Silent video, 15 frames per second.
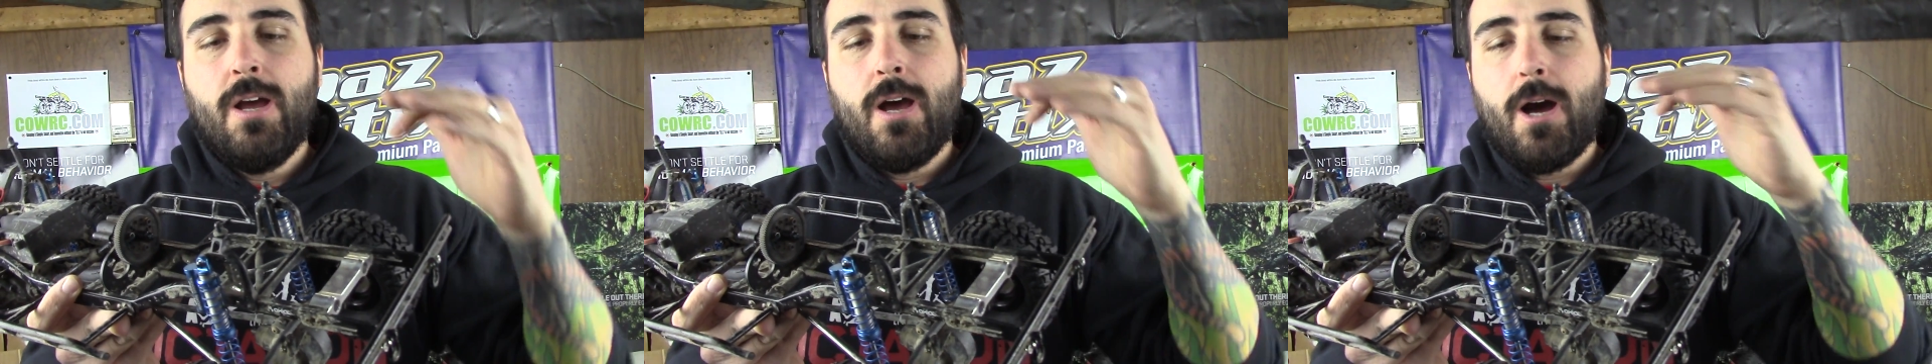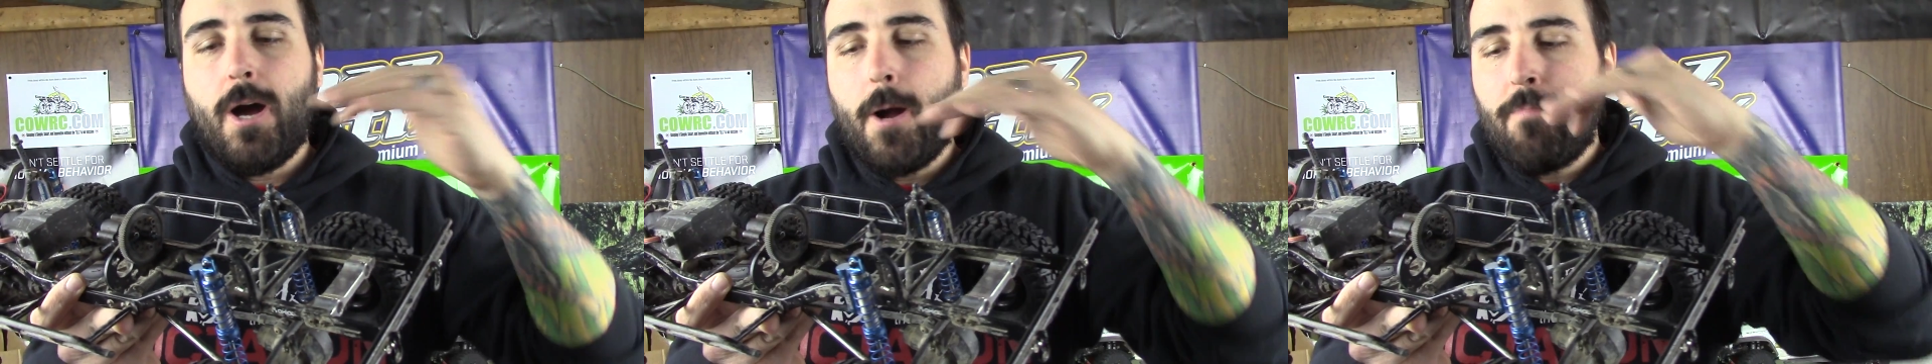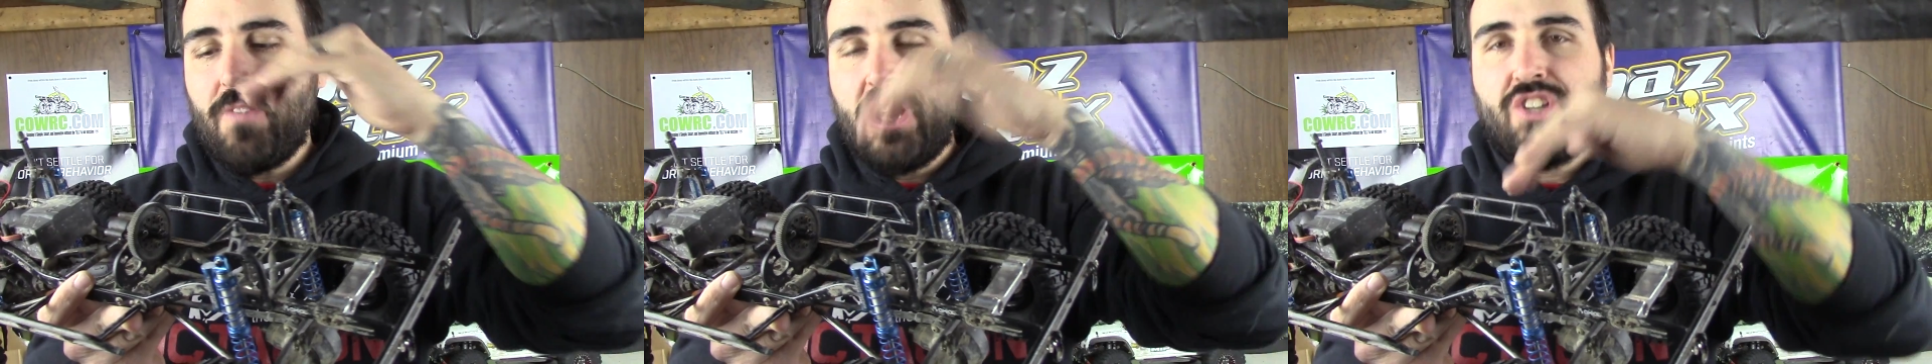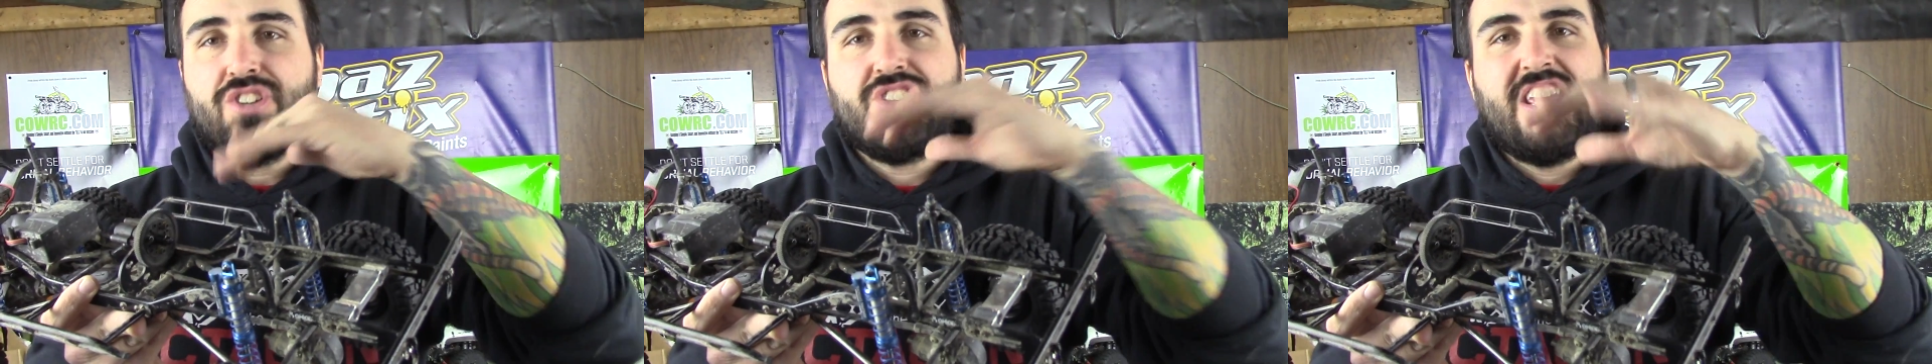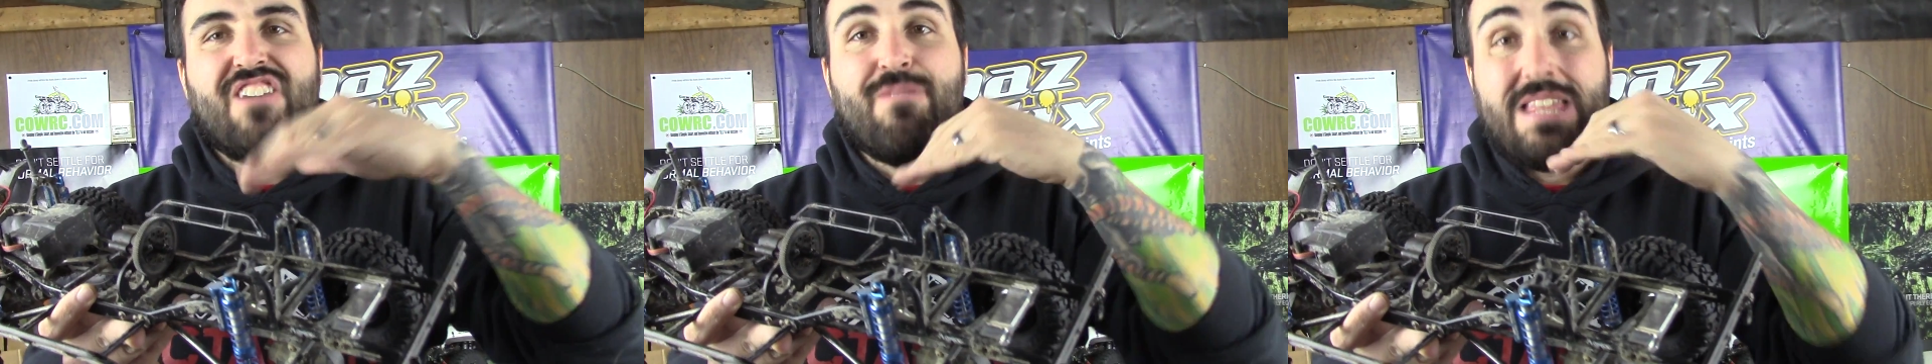and
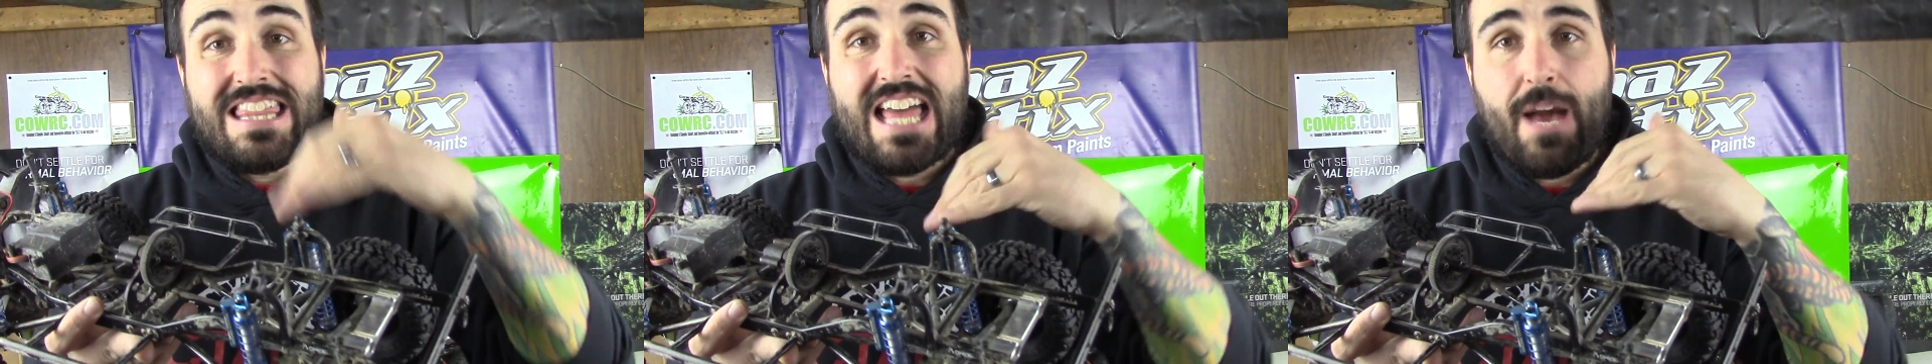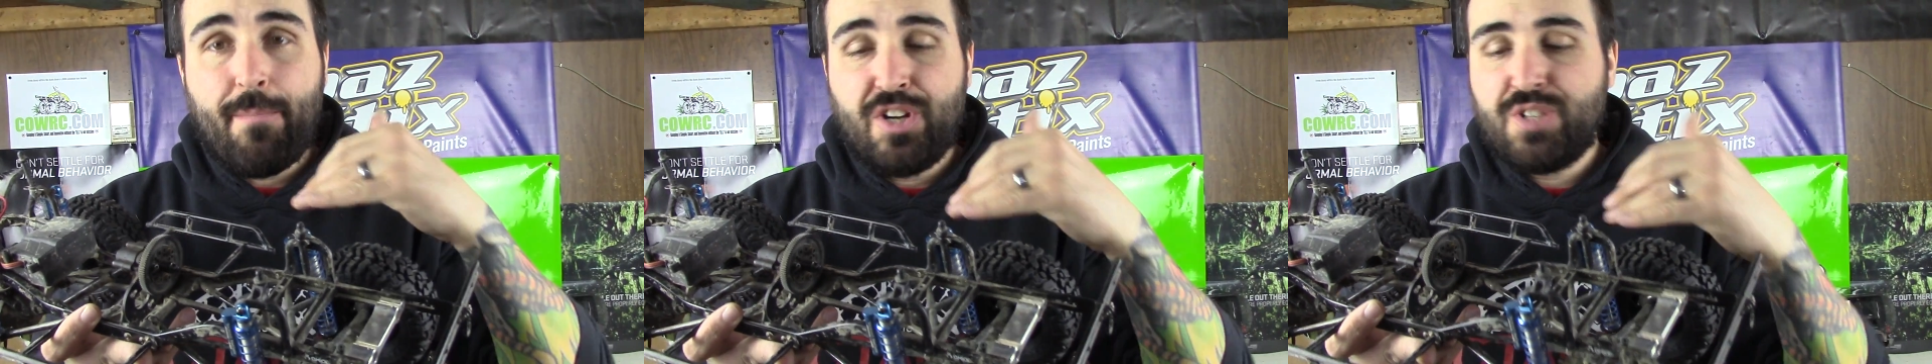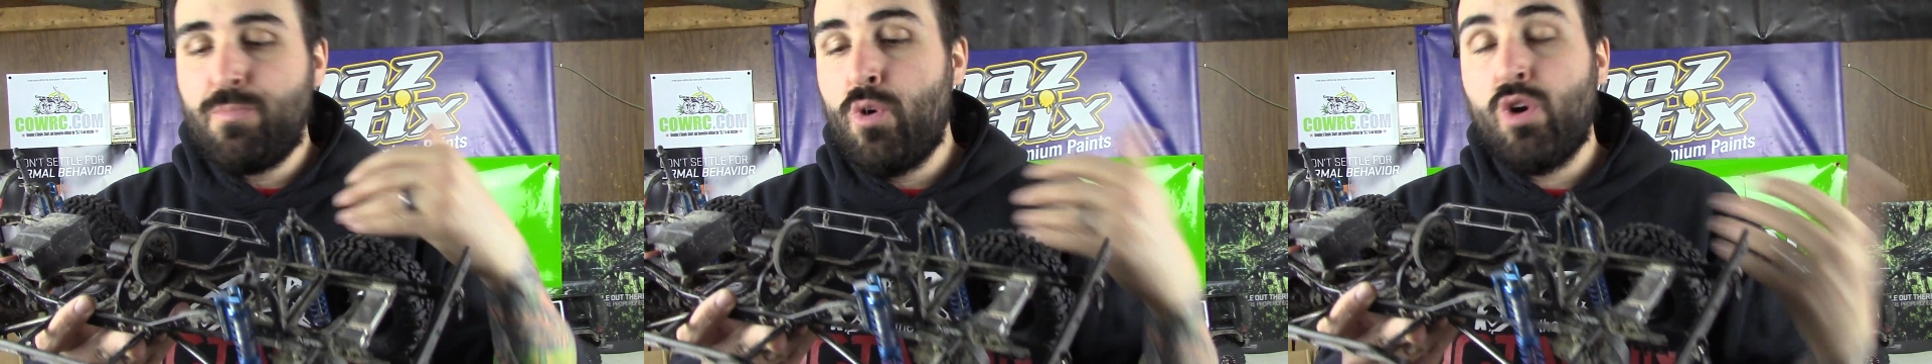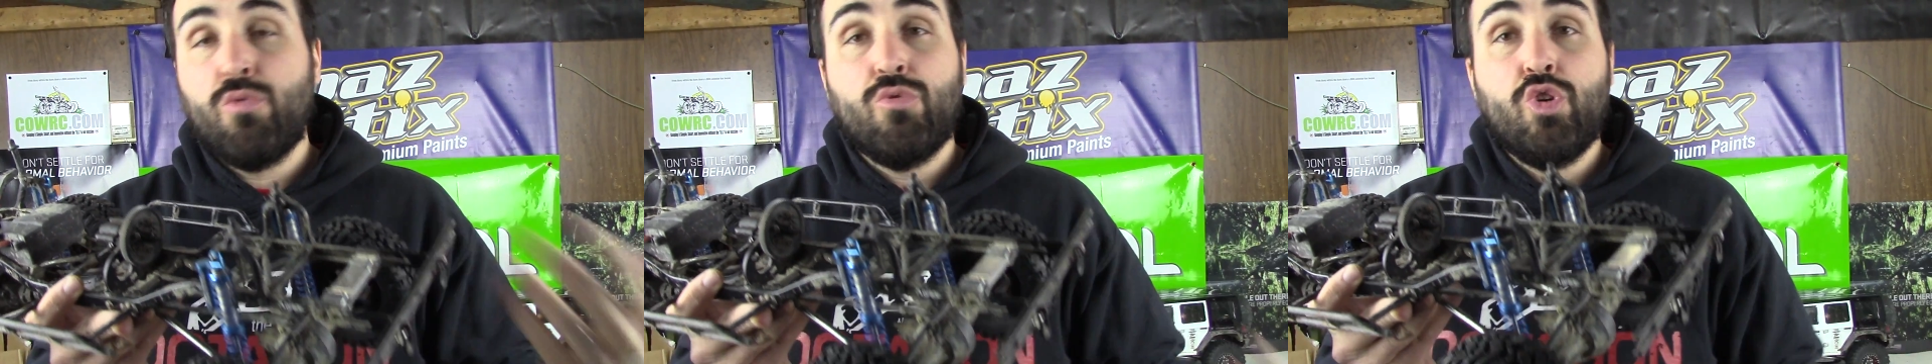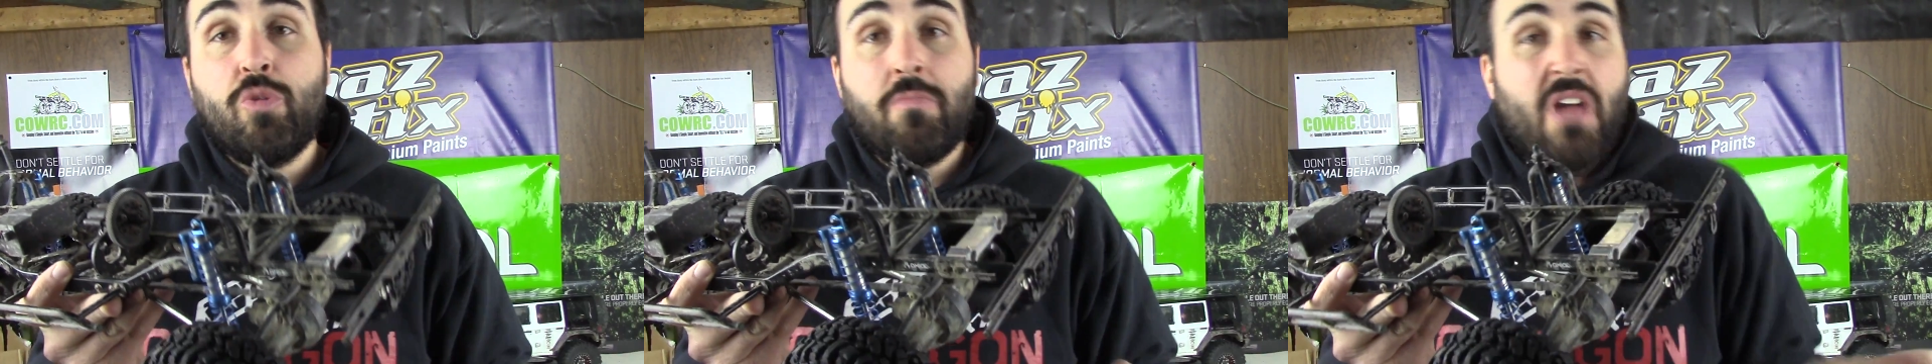just give me that much more
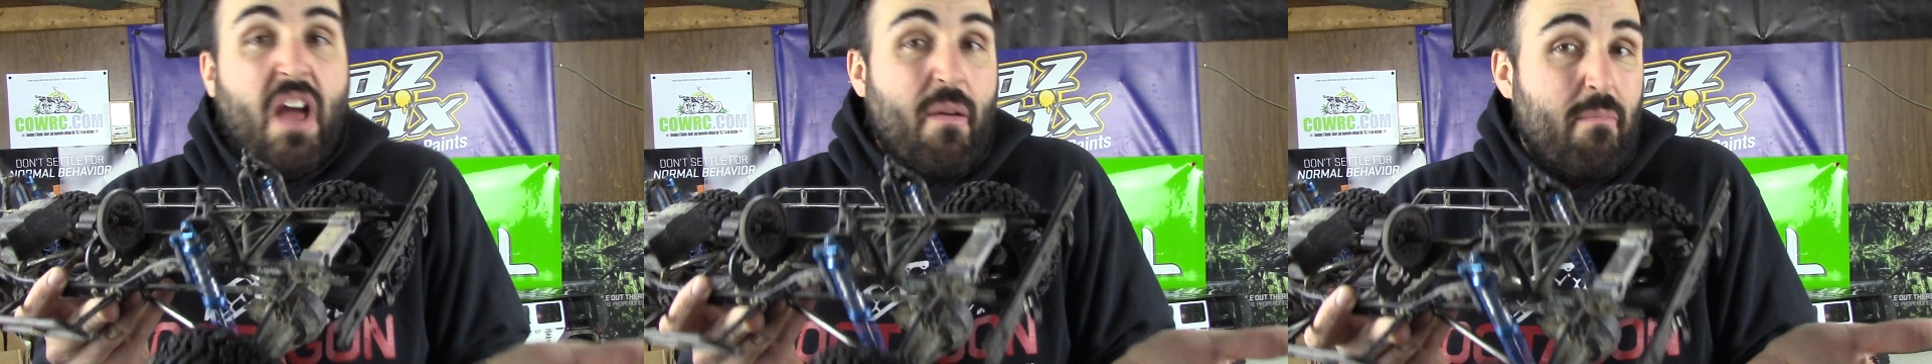room.